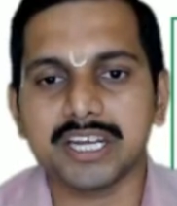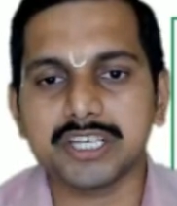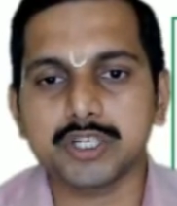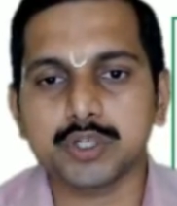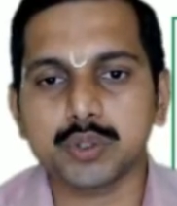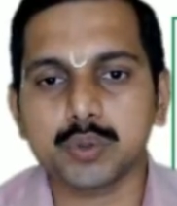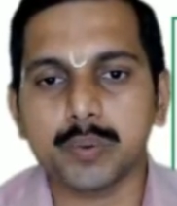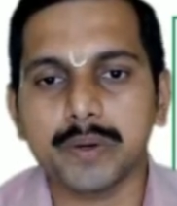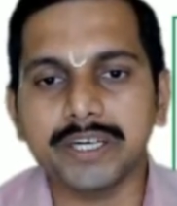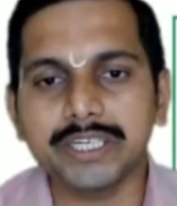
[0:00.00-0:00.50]

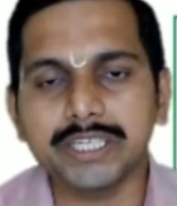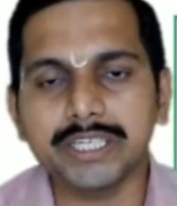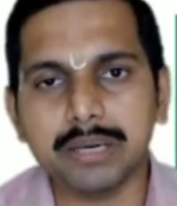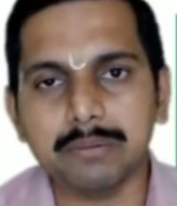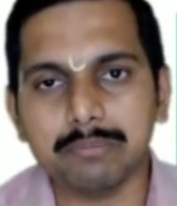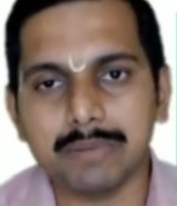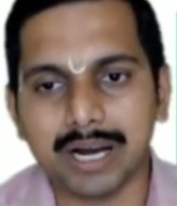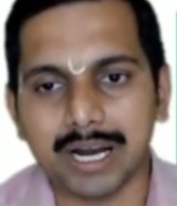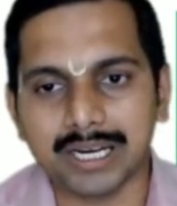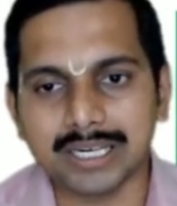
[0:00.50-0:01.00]
is 20
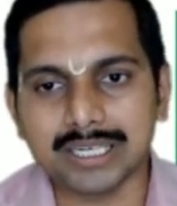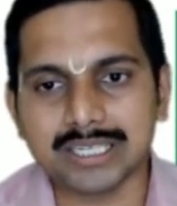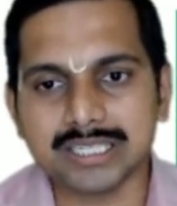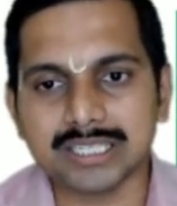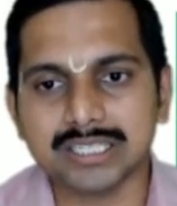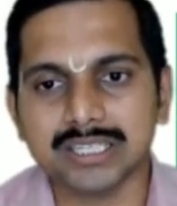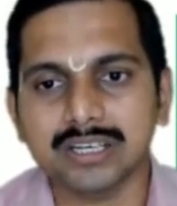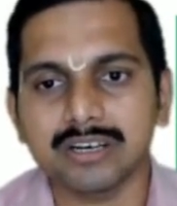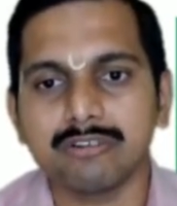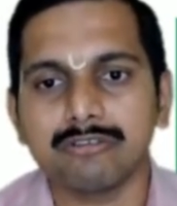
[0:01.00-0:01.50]

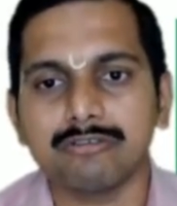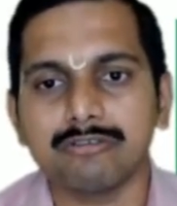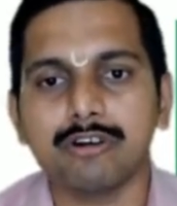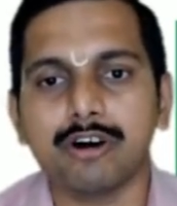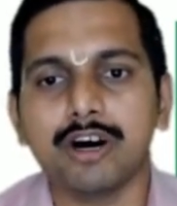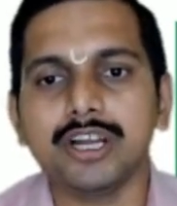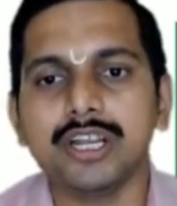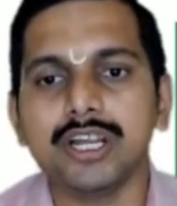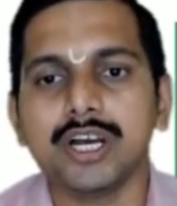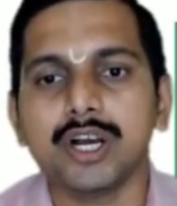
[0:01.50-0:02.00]
marks
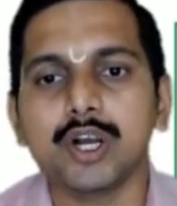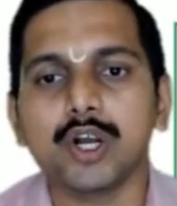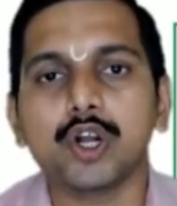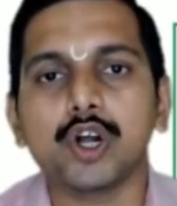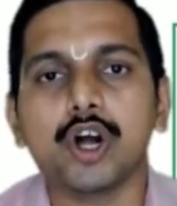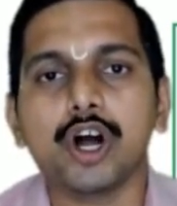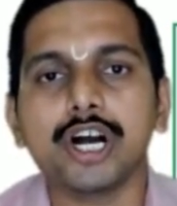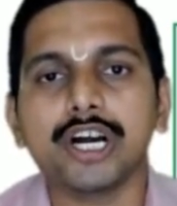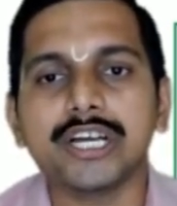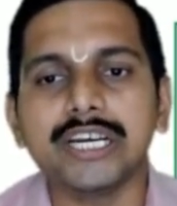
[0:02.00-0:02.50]
for
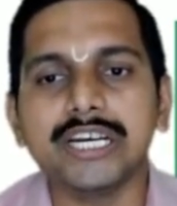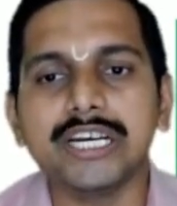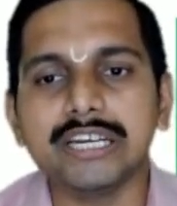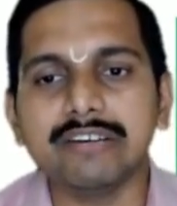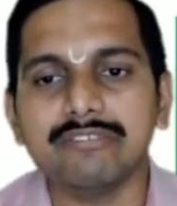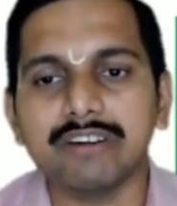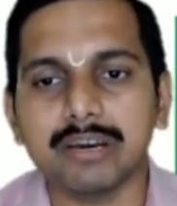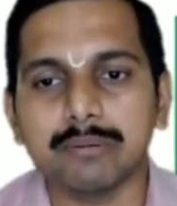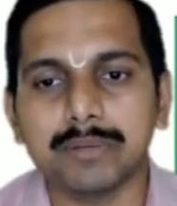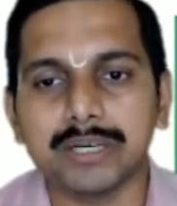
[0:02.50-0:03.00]

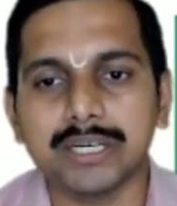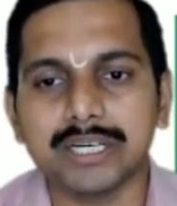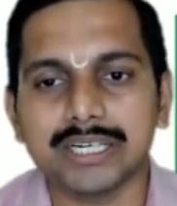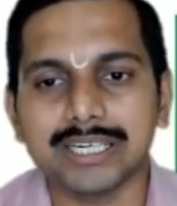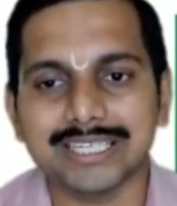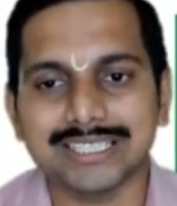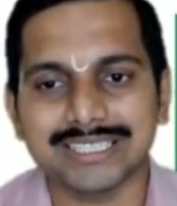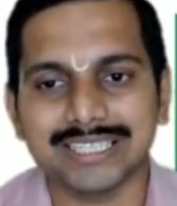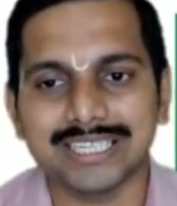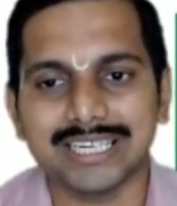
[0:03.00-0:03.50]
cognitive
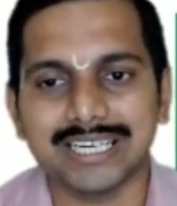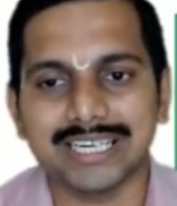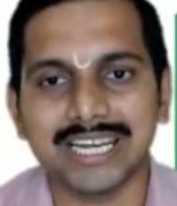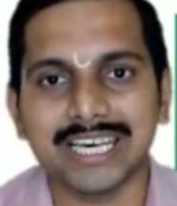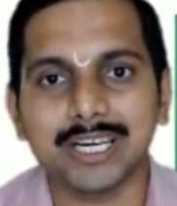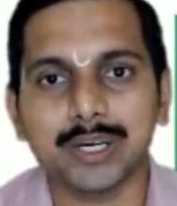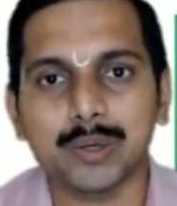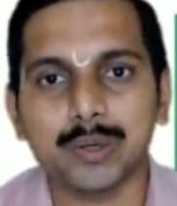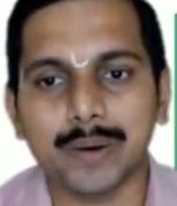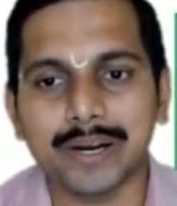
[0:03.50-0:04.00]
abilities
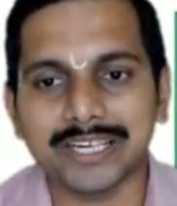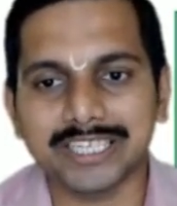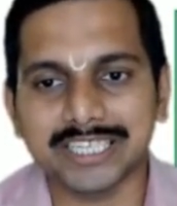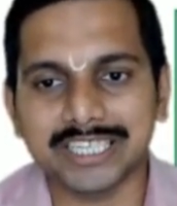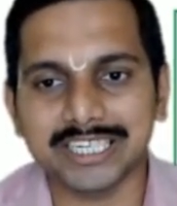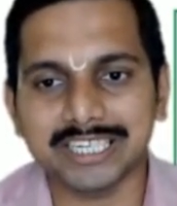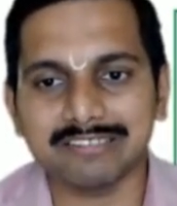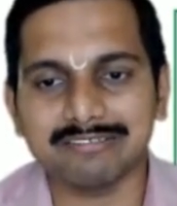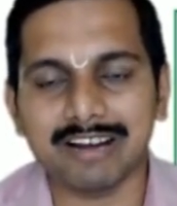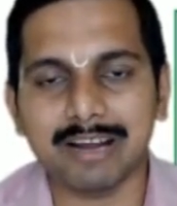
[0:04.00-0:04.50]
like
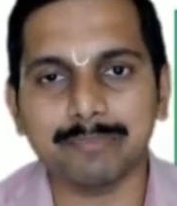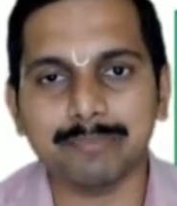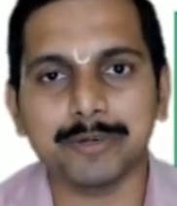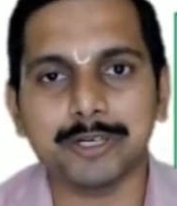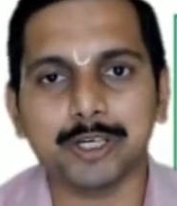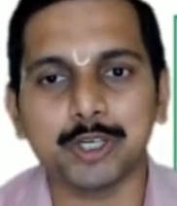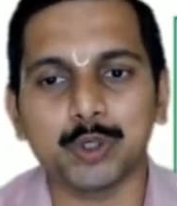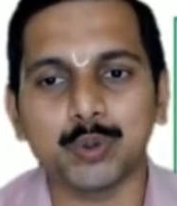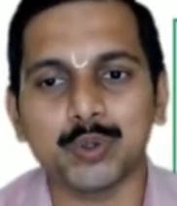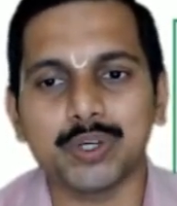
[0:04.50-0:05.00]
quantitative
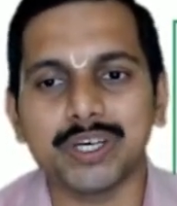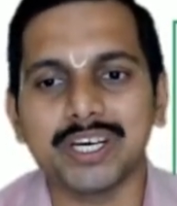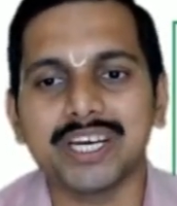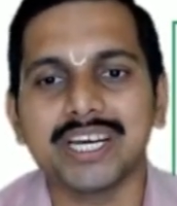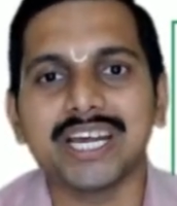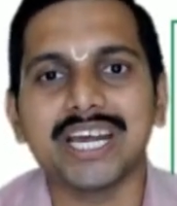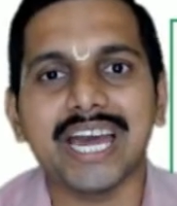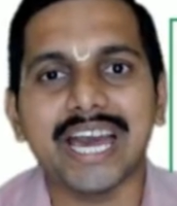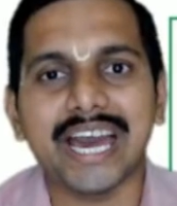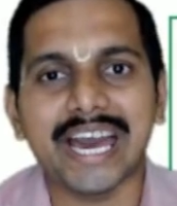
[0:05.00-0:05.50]
aptitude,
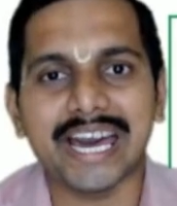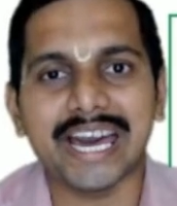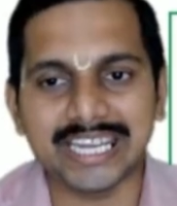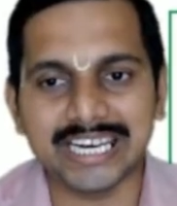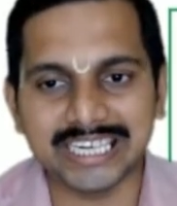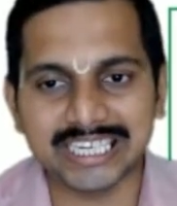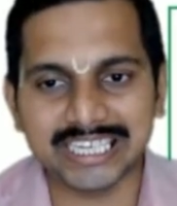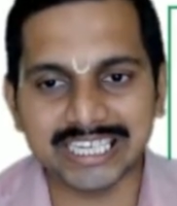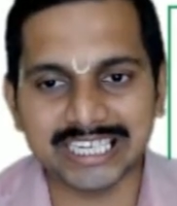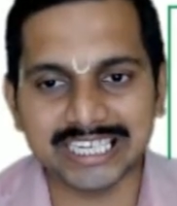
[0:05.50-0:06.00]

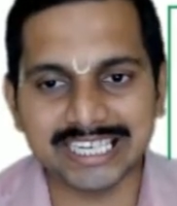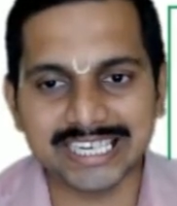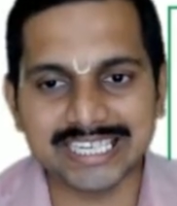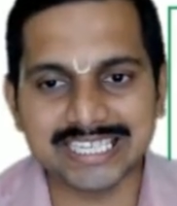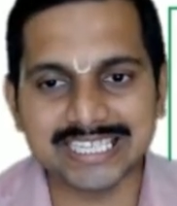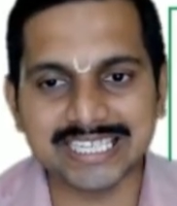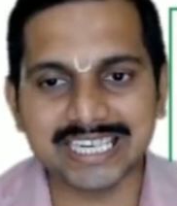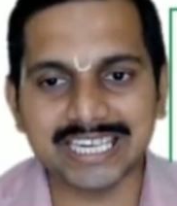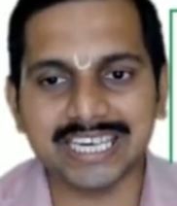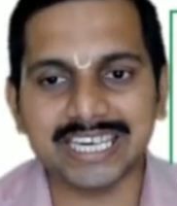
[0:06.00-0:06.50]
analytical
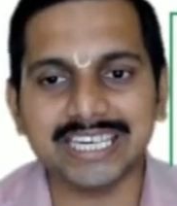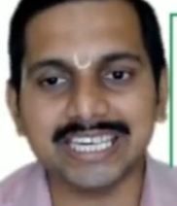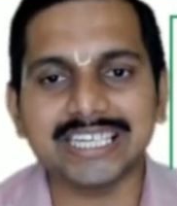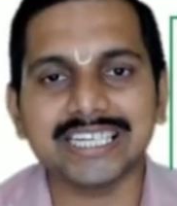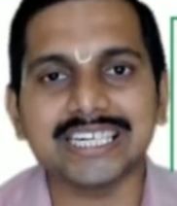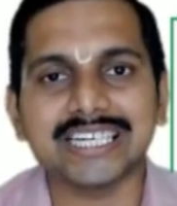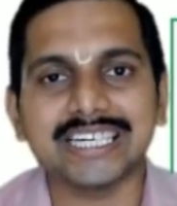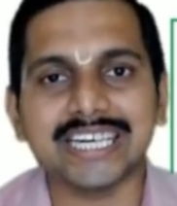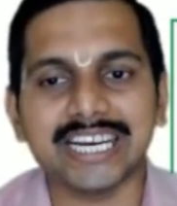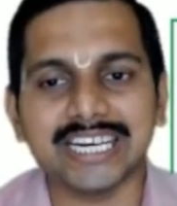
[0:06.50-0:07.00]
reasoning,
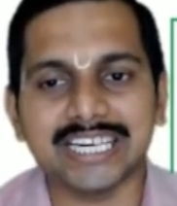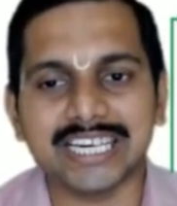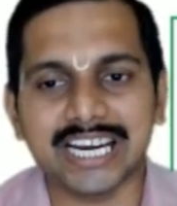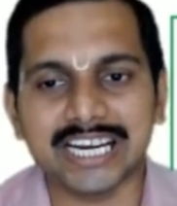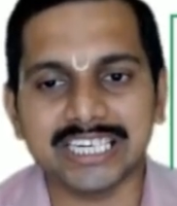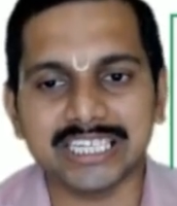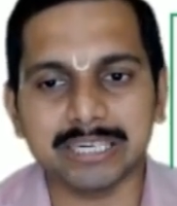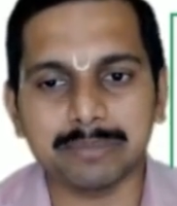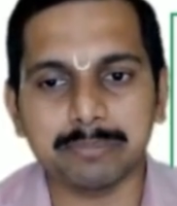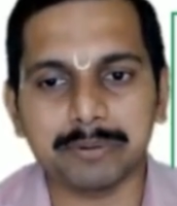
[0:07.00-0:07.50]
data
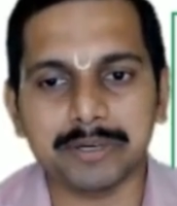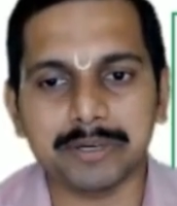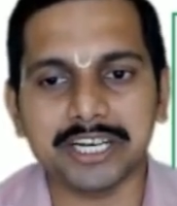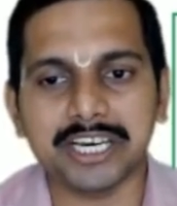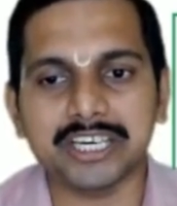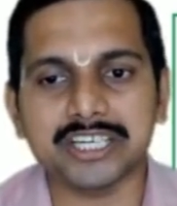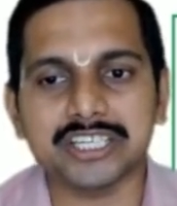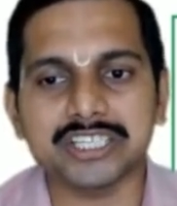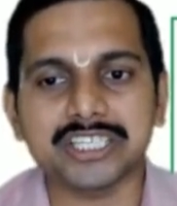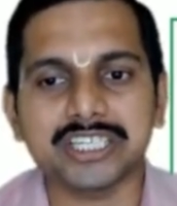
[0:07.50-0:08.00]

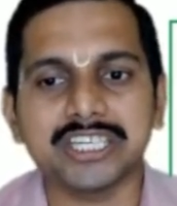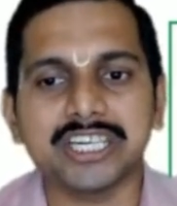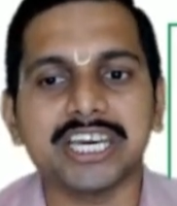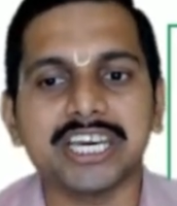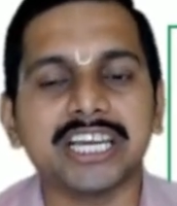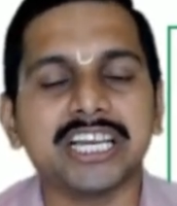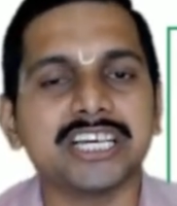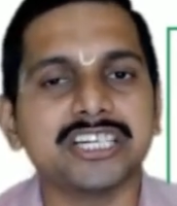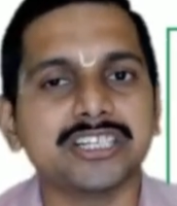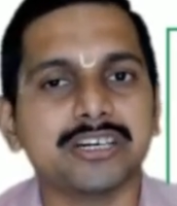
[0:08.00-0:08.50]
interpretation,
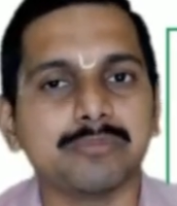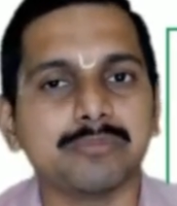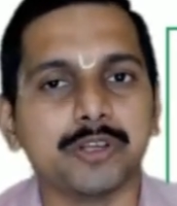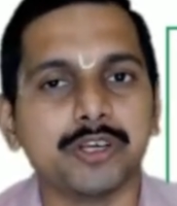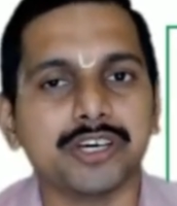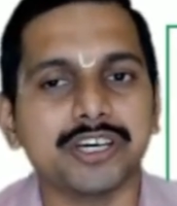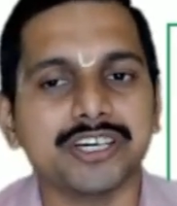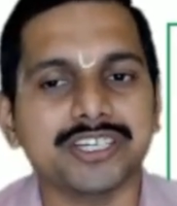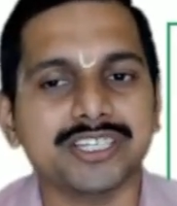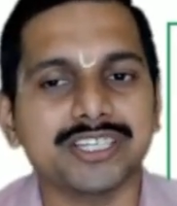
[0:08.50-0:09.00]
English
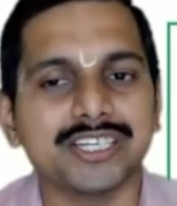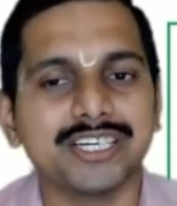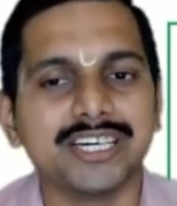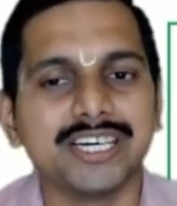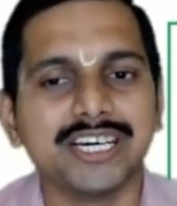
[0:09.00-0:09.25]
communication.